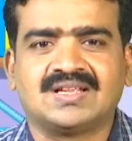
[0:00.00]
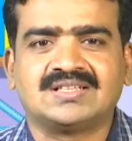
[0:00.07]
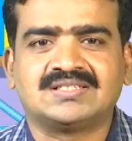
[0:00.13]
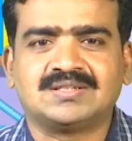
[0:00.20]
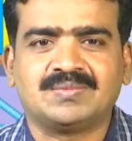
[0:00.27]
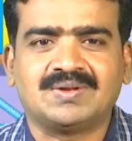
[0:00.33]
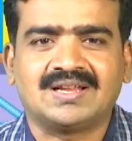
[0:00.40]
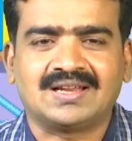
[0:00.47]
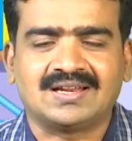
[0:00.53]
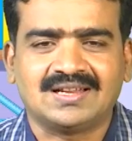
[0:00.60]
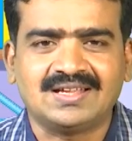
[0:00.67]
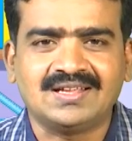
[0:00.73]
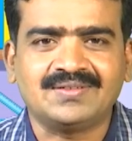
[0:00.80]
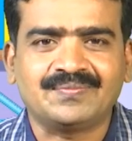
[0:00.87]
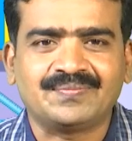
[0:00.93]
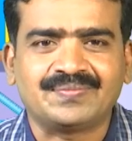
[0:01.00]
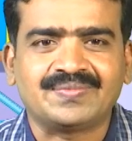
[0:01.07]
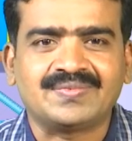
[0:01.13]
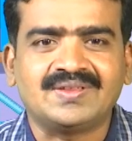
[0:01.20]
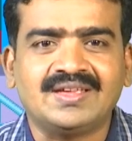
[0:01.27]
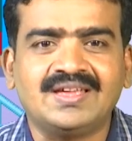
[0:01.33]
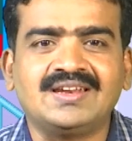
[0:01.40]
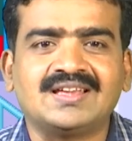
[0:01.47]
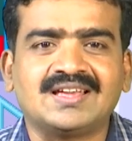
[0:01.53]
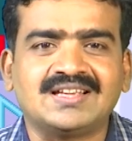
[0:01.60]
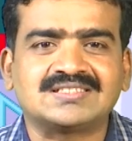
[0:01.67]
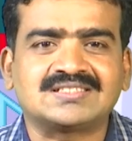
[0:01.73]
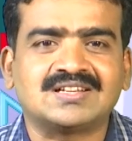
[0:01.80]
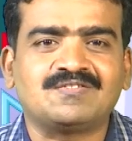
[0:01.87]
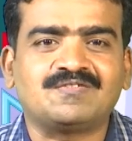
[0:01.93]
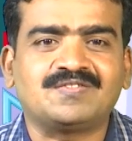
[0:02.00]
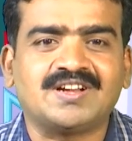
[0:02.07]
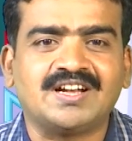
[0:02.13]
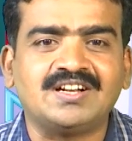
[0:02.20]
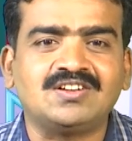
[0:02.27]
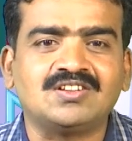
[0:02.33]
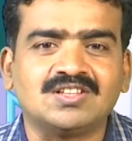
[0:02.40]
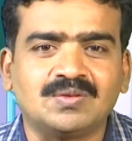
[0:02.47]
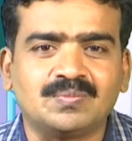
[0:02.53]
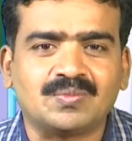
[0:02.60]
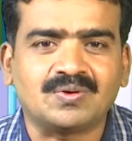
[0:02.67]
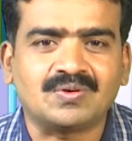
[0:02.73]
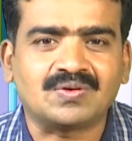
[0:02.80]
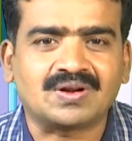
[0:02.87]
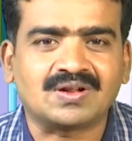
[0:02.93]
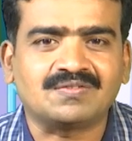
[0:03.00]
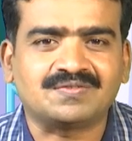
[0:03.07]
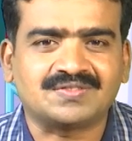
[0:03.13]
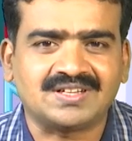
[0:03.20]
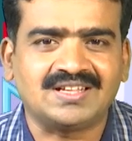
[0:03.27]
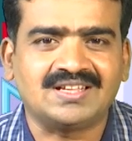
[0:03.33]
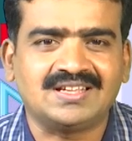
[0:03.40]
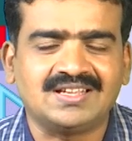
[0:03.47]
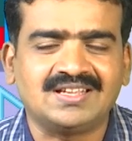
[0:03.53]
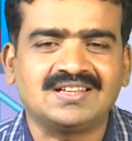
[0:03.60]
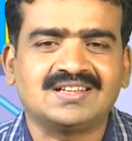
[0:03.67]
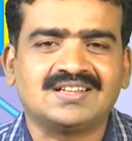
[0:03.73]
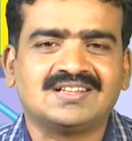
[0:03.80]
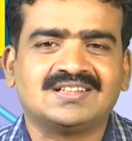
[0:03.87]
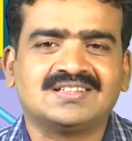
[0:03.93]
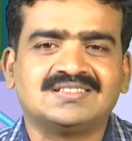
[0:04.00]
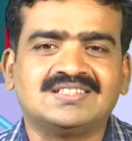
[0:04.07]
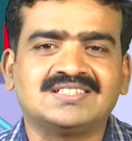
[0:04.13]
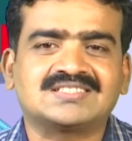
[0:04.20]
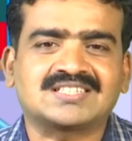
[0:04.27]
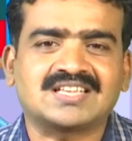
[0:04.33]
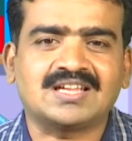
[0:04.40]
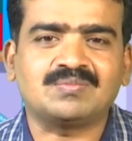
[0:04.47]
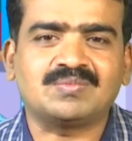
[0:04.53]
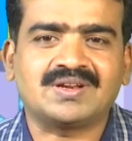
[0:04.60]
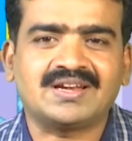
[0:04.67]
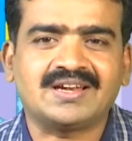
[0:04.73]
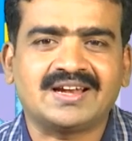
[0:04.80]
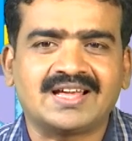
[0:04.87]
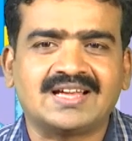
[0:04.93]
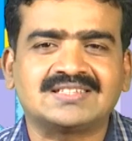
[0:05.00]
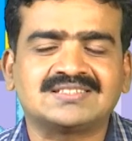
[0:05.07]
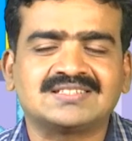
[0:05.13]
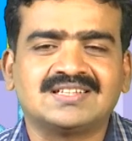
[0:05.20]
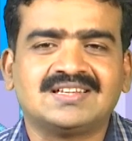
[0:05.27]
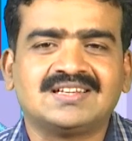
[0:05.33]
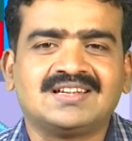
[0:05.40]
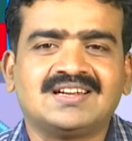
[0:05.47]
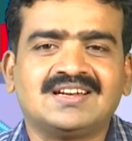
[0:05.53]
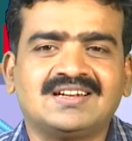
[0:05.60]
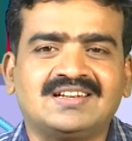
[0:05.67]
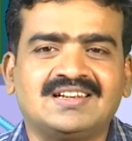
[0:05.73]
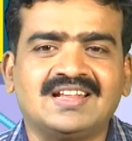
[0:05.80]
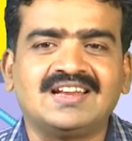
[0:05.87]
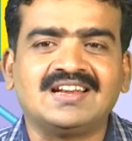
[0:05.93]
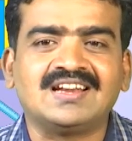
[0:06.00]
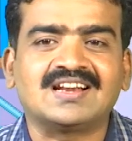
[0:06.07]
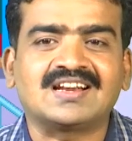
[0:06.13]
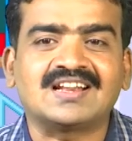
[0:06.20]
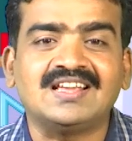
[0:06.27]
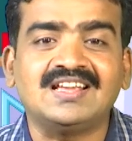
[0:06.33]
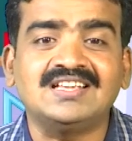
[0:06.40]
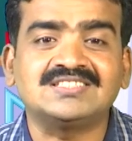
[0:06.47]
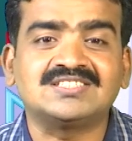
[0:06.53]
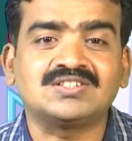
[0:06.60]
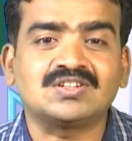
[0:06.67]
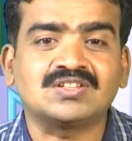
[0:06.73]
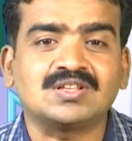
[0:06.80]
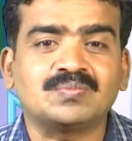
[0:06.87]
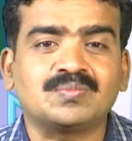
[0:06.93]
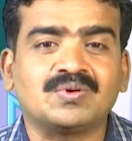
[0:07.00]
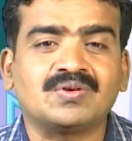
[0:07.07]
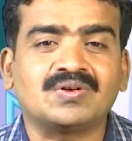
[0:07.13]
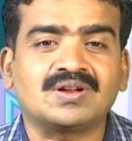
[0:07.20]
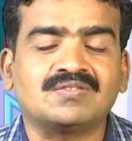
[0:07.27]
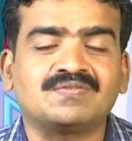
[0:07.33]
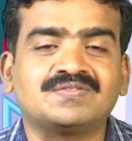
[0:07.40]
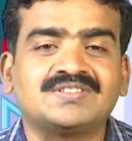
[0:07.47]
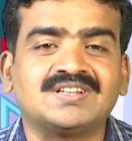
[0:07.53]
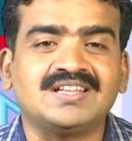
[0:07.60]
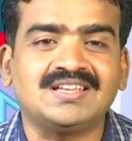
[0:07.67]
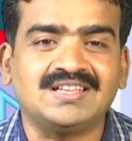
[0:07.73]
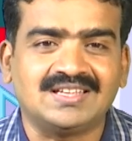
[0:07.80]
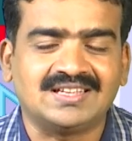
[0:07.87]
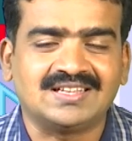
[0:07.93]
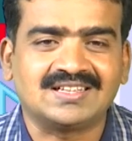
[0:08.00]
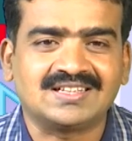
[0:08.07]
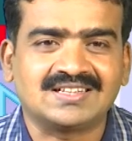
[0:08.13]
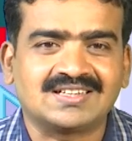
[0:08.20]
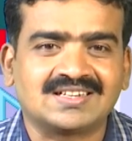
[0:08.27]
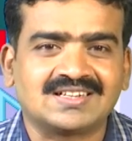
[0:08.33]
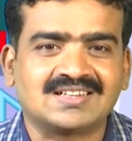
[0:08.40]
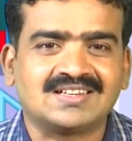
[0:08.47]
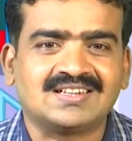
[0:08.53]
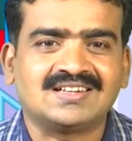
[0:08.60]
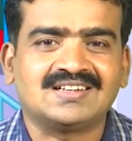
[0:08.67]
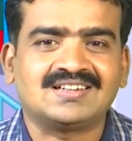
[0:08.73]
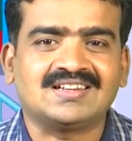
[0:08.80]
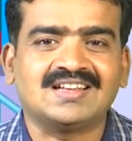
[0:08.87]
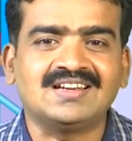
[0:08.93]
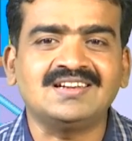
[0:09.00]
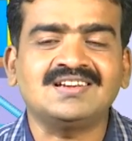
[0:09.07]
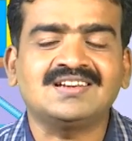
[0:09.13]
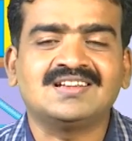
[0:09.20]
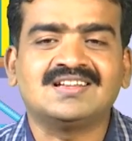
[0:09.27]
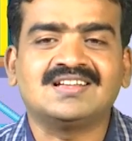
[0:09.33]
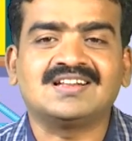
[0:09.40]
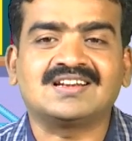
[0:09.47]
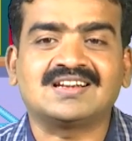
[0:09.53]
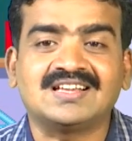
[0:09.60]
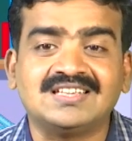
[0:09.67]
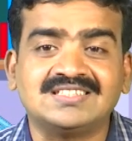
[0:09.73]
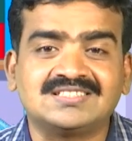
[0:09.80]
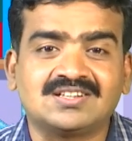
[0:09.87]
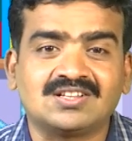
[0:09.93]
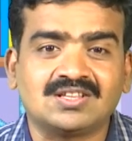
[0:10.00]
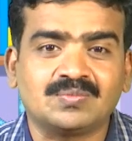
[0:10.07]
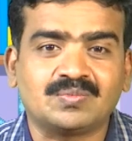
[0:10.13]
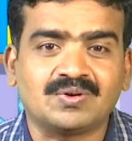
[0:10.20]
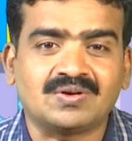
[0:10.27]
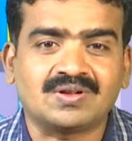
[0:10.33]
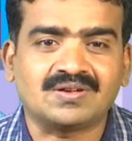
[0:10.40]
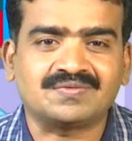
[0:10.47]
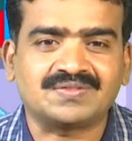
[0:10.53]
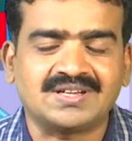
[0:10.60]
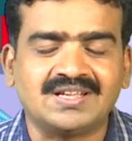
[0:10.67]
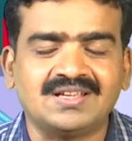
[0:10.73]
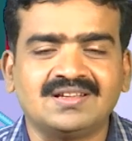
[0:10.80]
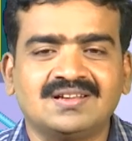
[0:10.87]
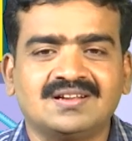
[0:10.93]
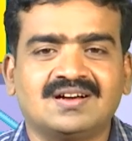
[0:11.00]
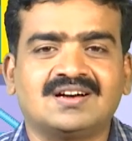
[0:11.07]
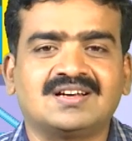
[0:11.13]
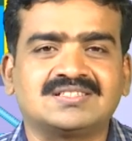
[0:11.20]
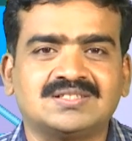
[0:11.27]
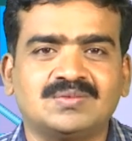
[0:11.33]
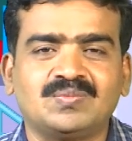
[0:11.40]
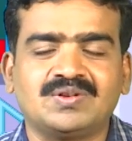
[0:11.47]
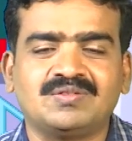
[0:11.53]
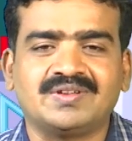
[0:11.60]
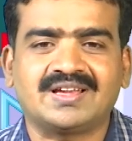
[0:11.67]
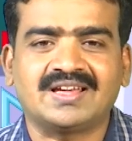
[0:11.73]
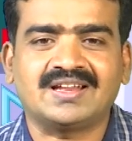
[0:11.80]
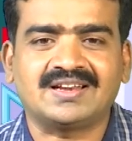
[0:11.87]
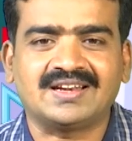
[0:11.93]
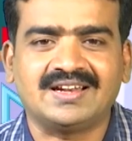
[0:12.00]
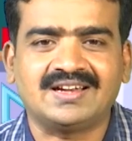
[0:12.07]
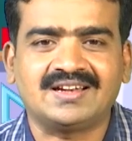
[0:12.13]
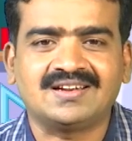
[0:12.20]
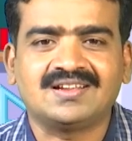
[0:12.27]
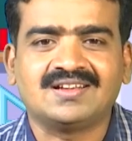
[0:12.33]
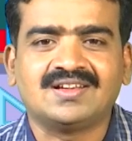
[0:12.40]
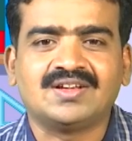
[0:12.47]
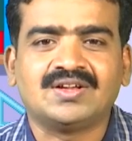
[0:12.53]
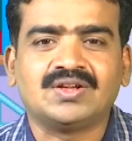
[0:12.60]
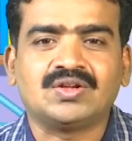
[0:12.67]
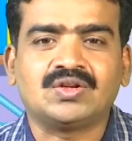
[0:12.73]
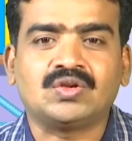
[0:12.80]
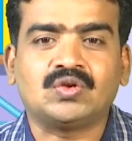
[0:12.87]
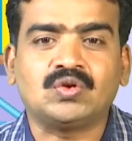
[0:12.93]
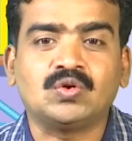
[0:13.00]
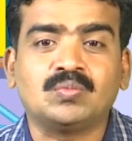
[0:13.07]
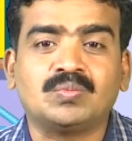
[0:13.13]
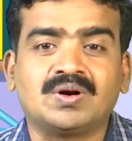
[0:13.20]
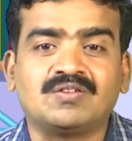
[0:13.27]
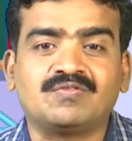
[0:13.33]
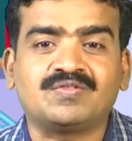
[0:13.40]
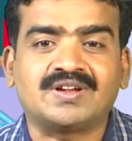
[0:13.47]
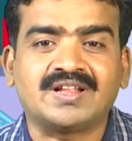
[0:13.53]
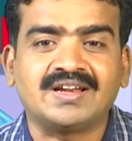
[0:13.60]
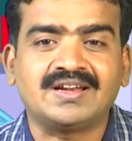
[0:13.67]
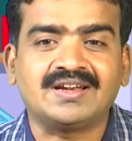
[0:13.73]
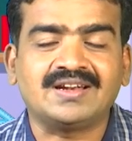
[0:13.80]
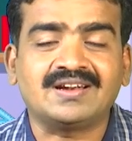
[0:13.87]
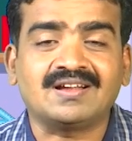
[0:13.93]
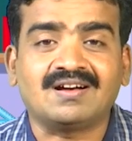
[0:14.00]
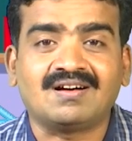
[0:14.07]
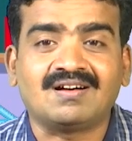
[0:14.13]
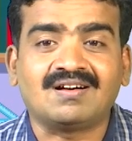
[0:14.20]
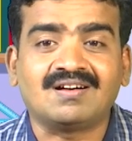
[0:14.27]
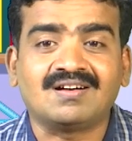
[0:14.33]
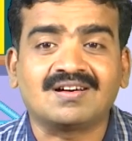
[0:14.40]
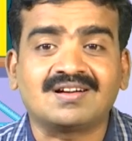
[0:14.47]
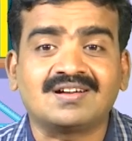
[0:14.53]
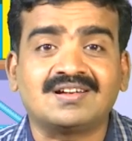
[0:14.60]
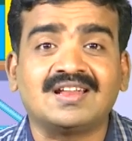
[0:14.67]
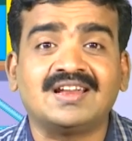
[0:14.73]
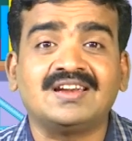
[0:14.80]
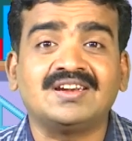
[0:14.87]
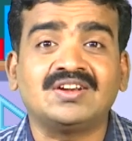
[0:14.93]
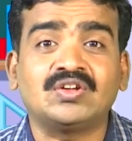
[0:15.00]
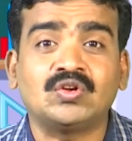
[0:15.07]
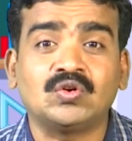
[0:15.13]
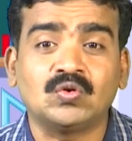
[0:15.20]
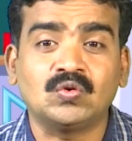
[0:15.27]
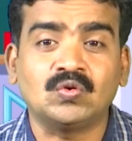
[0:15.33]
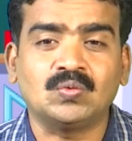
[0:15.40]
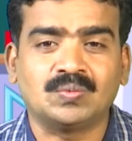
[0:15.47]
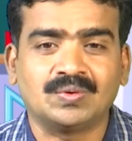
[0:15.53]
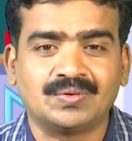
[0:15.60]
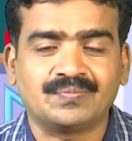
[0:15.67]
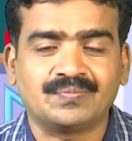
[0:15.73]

Similarly, in case of 10 to the power of 3, this can be read as 10 raised to the power of 3. 10 raised to the power of 3, or simply we can read cube of 10 or 10 cube.